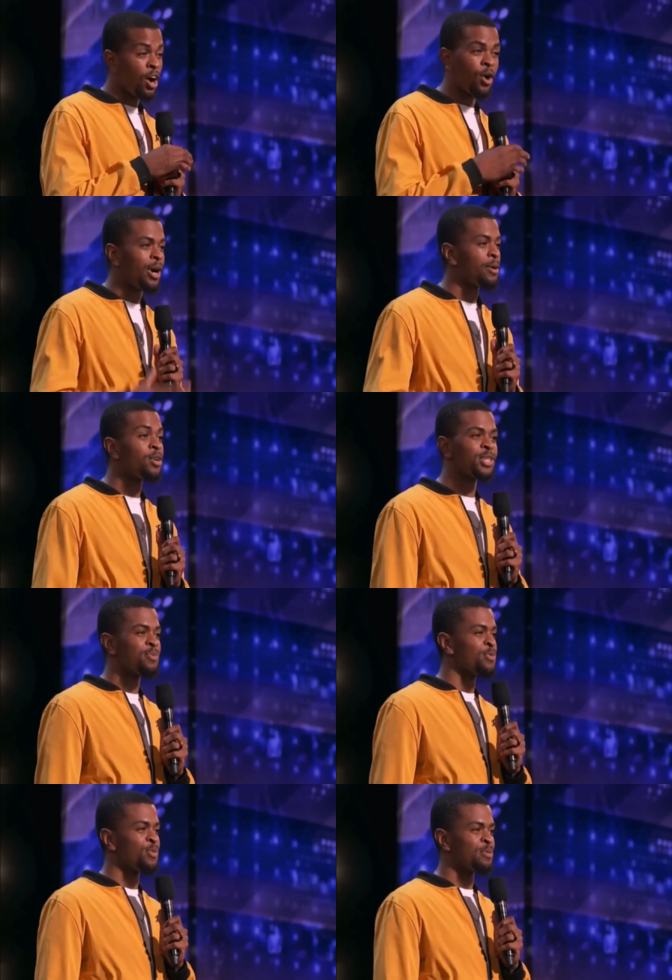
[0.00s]
Oh, I
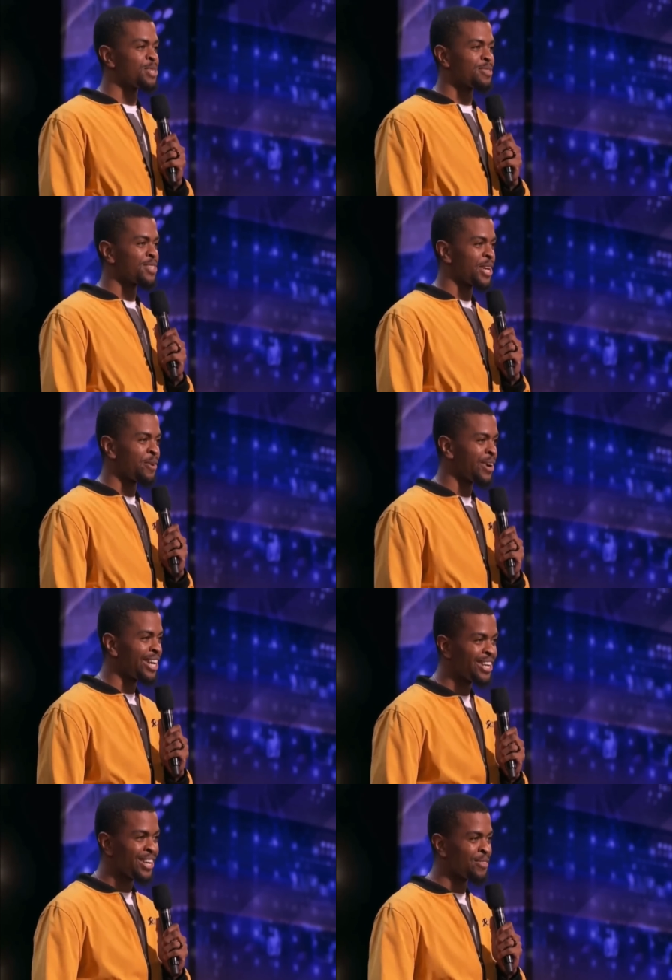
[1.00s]
only perform stuff that I
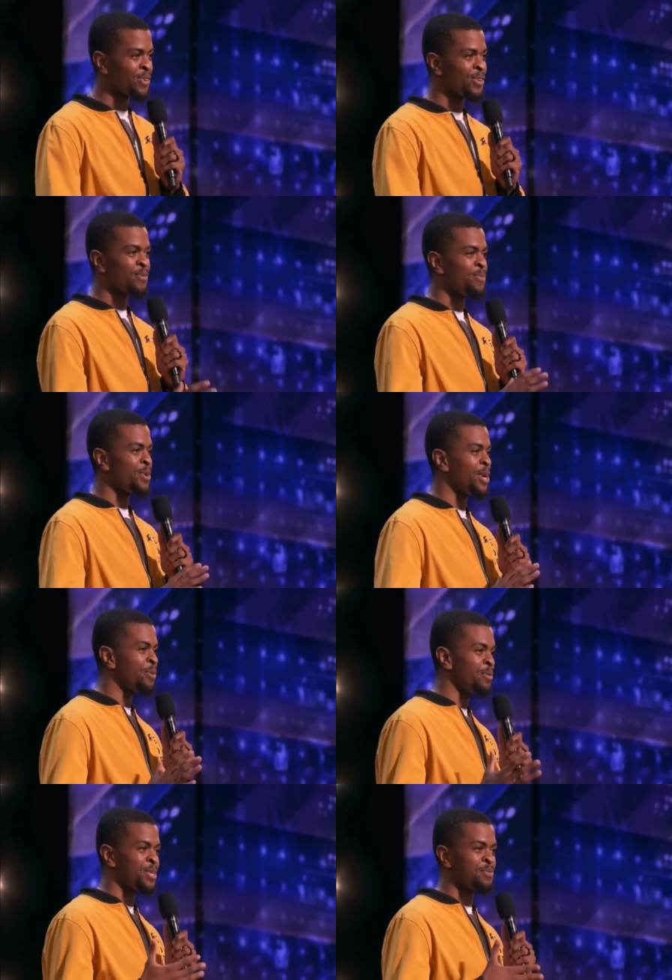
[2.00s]
write. Never be
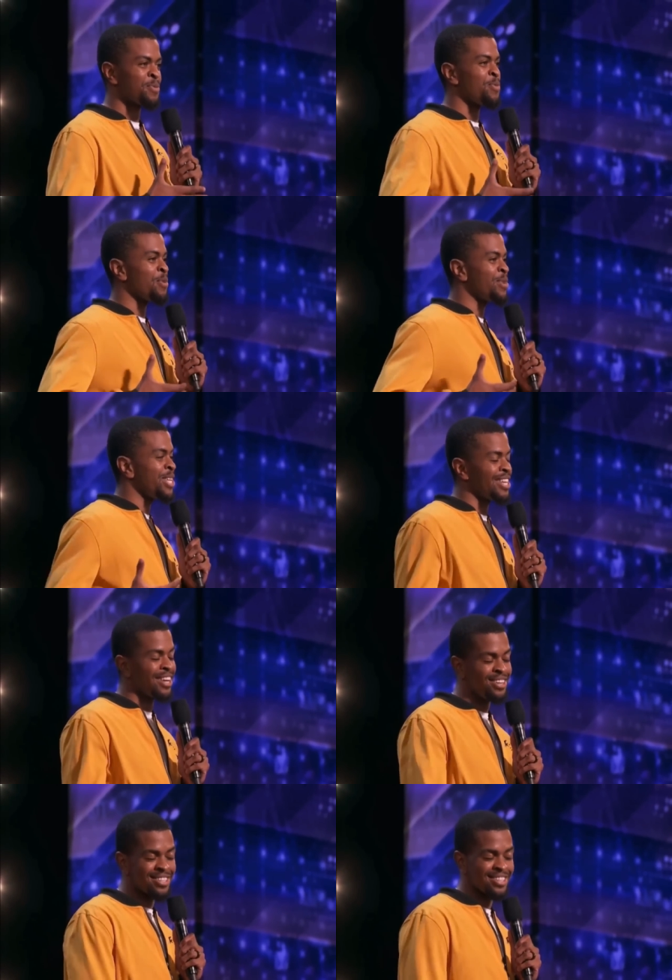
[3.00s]
able to perform
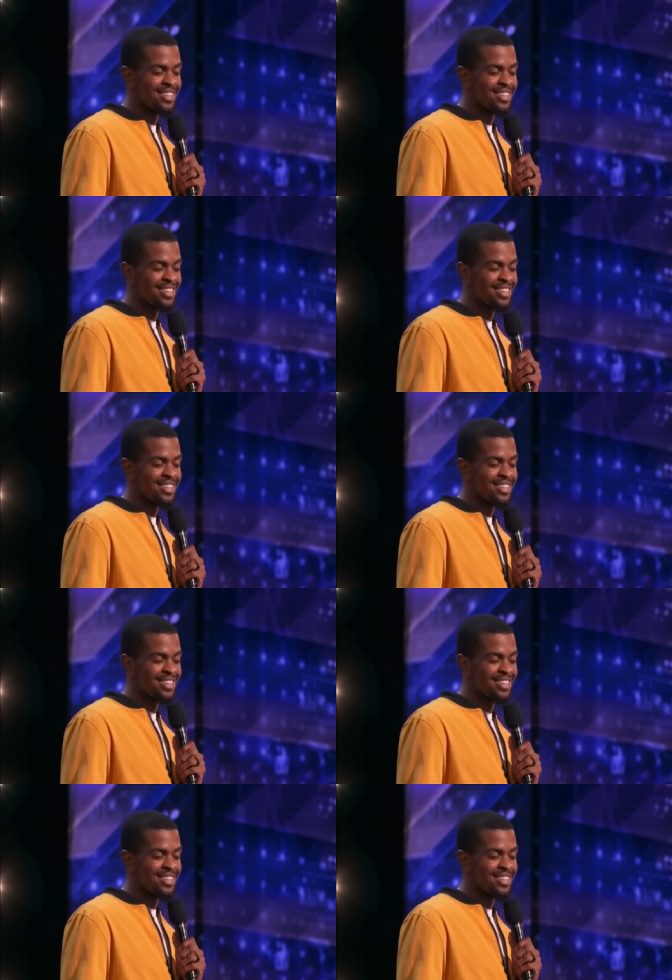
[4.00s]
anything else.